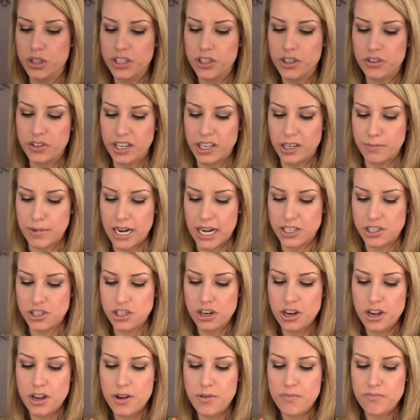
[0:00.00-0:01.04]
really don't need
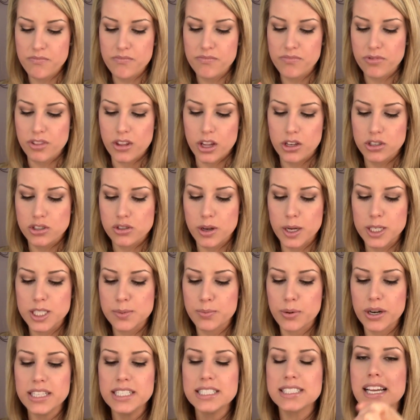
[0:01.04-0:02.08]
much. So I
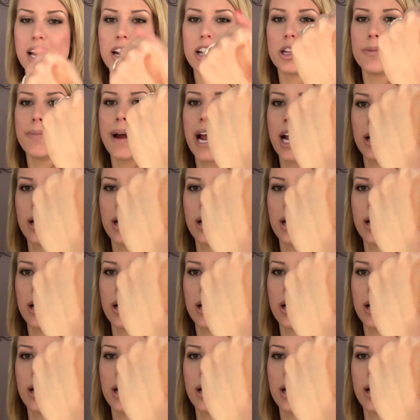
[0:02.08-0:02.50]
spread this out on the